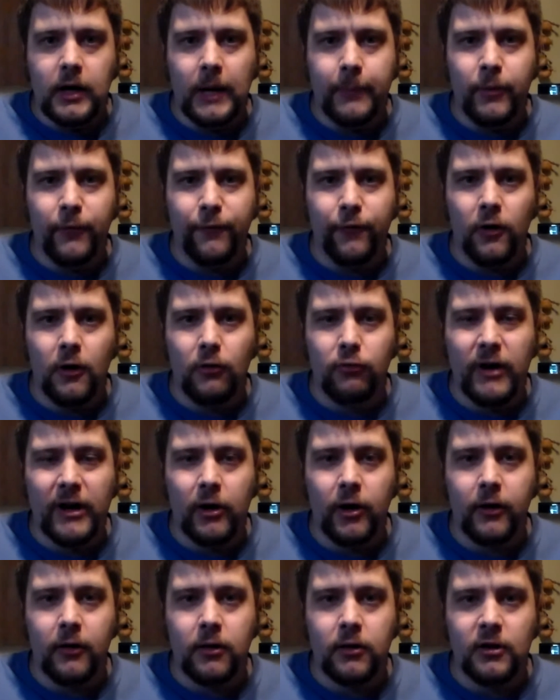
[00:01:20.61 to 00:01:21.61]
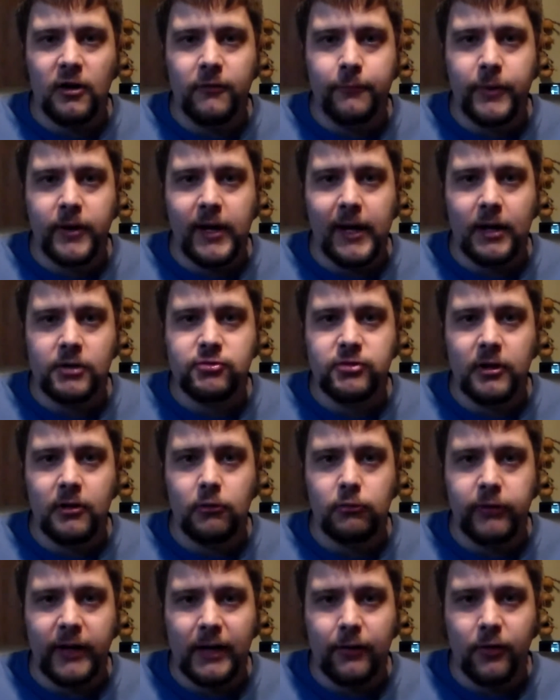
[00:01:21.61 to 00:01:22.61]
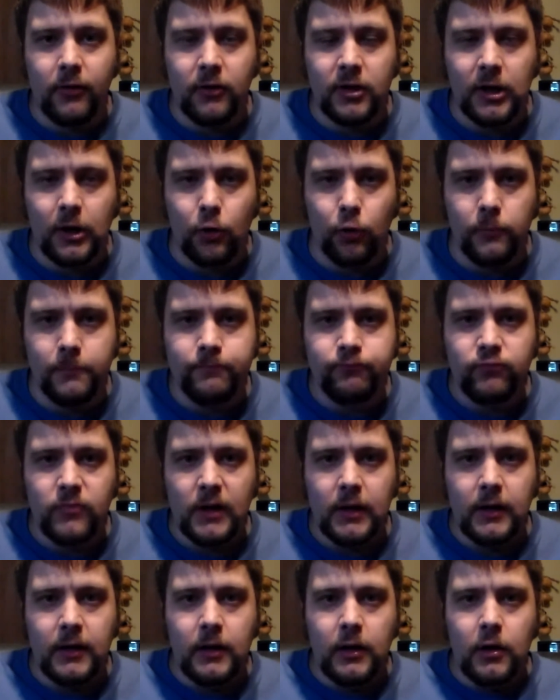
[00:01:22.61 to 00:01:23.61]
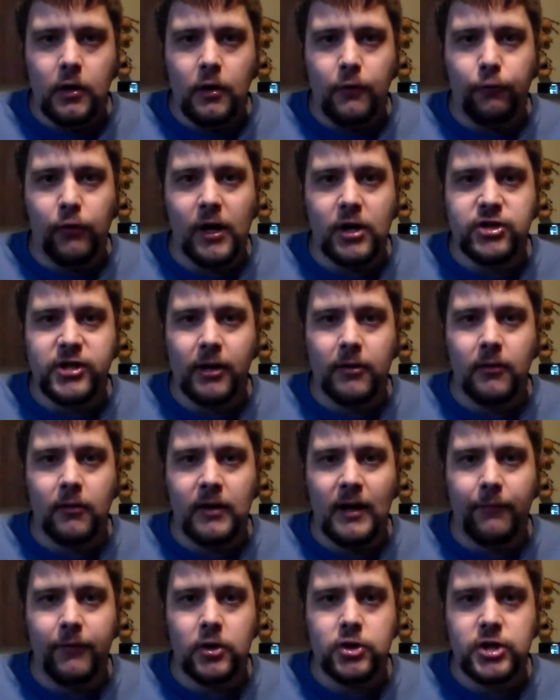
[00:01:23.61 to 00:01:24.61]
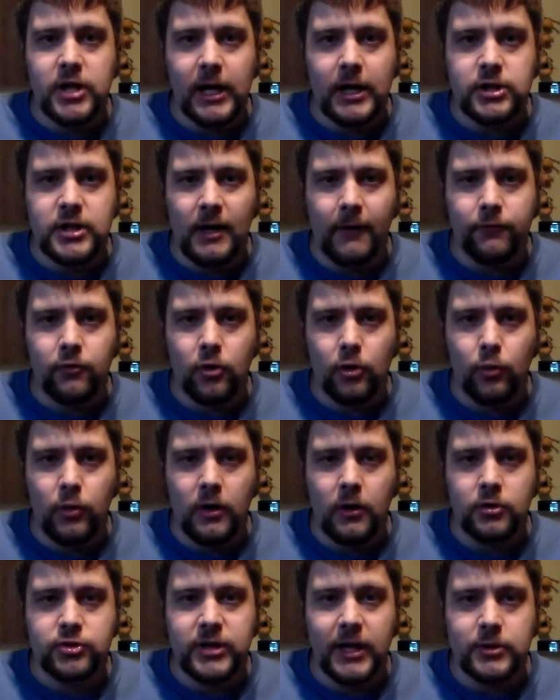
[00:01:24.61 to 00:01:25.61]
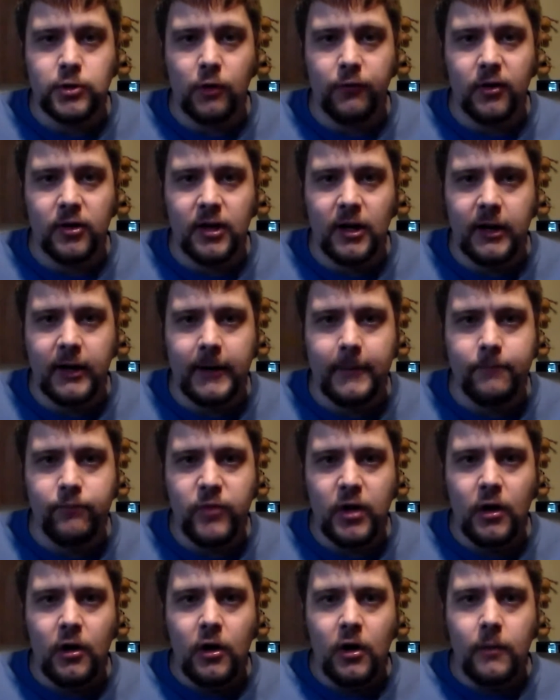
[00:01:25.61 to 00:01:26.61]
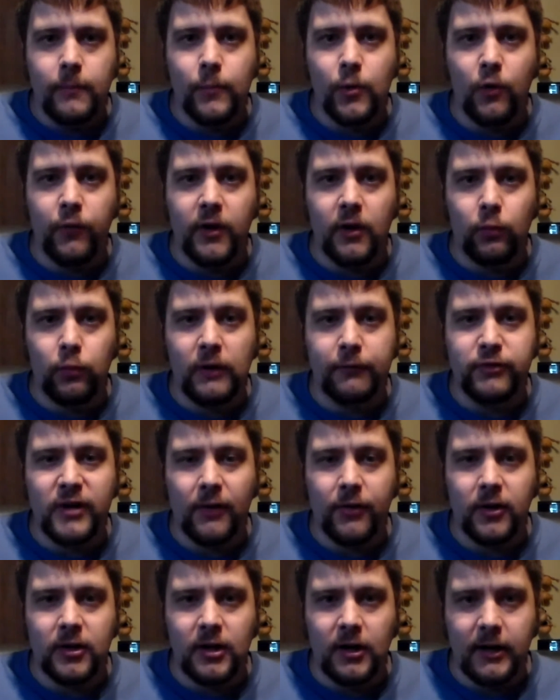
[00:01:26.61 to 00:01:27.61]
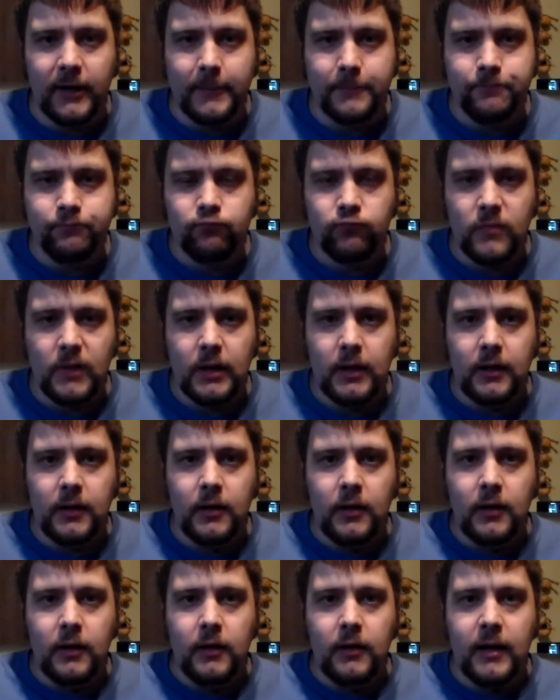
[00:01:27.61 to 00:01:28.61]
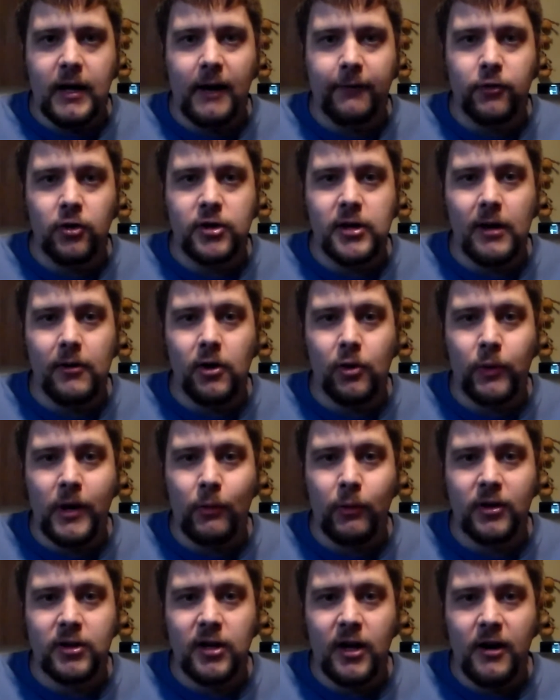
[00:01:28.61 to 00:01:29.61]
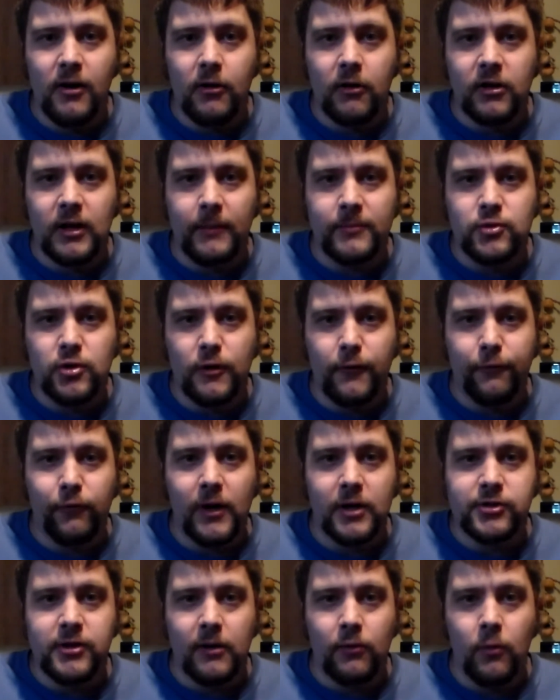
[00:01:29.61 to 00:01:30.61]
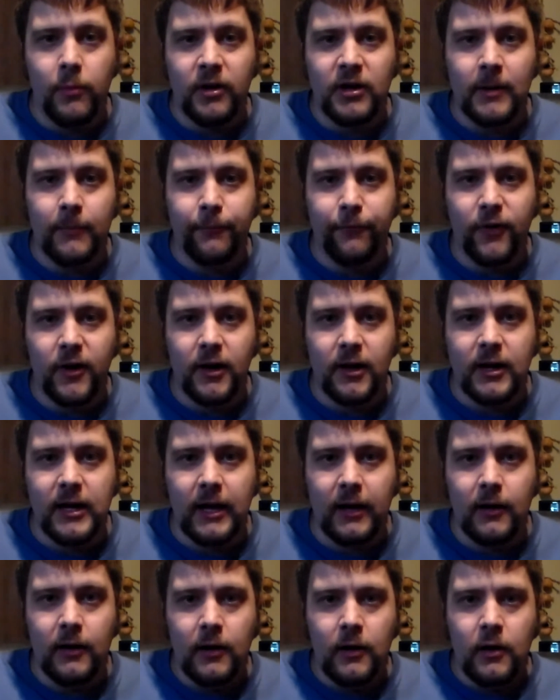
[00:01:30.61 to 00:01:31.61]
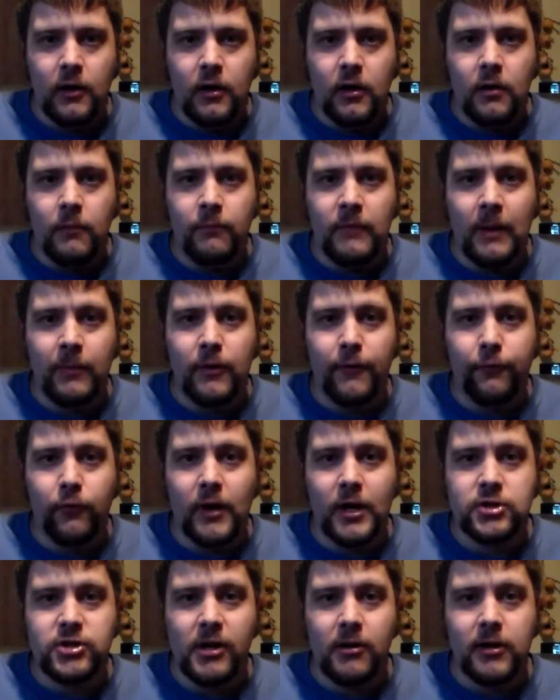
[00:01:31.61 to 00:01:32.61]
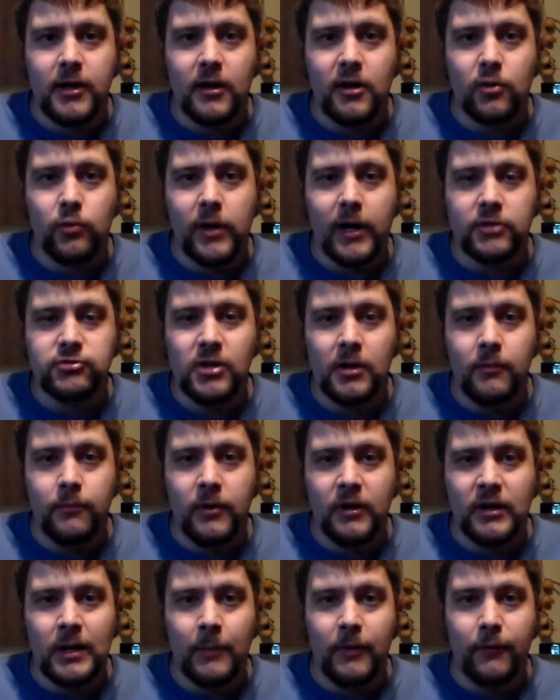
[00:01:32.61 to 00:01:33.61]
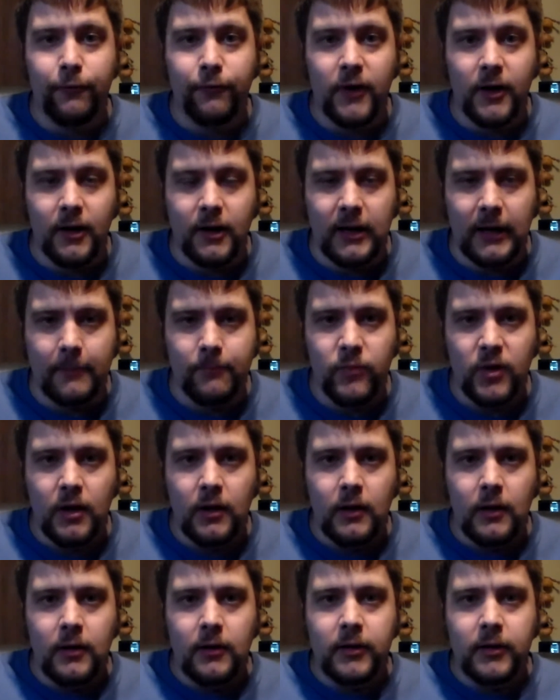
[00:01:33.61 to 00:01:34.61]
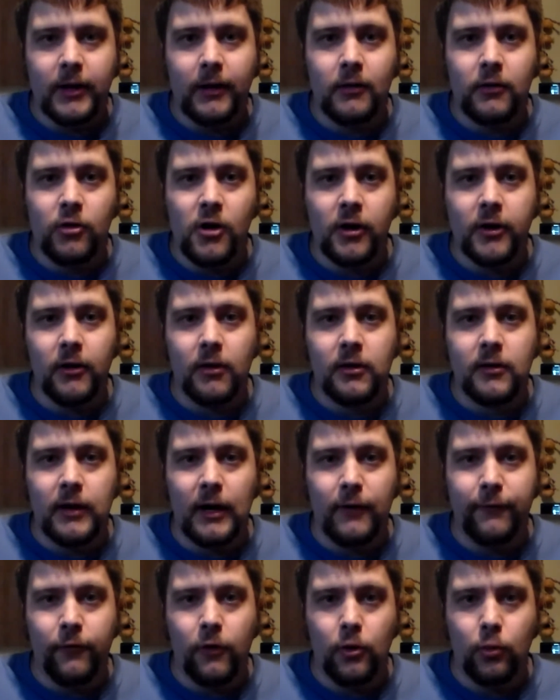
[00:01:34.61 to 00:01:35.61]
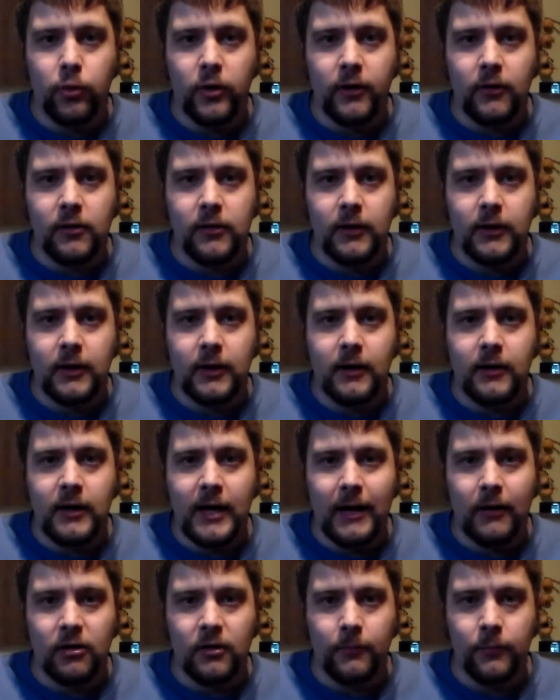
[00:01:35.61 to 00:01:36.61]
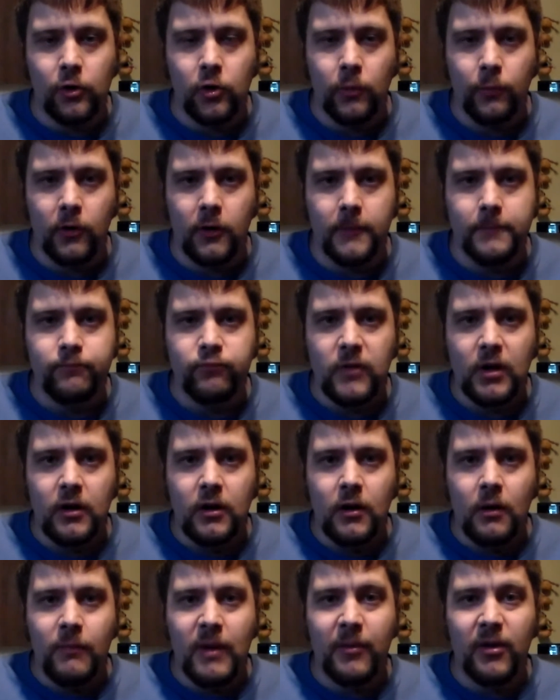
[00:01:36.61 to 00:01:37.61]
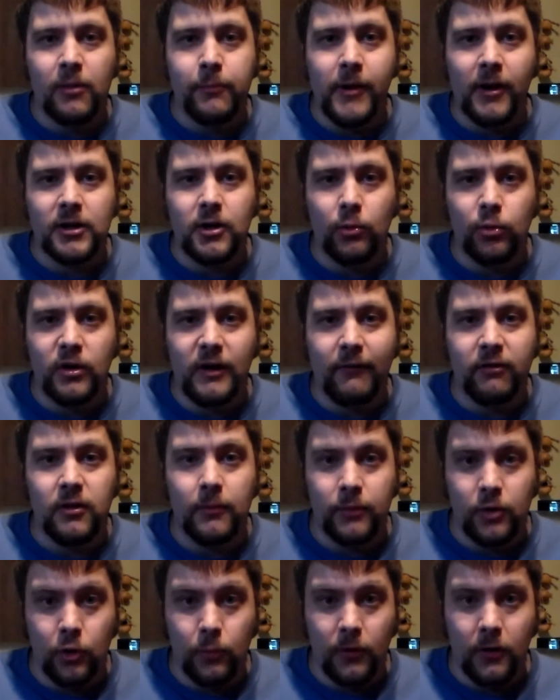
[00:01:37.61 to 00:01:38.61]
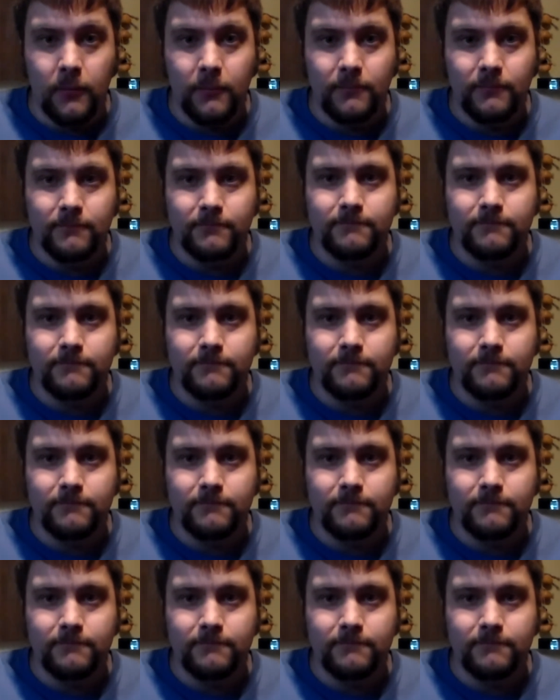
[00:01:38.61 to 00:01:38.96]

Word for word: I prefer lighthearted stuff, but I actually like this tone. Franchises have to change after a while, change over time. Movies reflect the time. After Daniel Craig retires, I'm sure the franchise will become fun again. Maybe the franchise is actually becoming fun again. As dark as Skyfall was, it had some humor. Maybe Spectre will have some humor.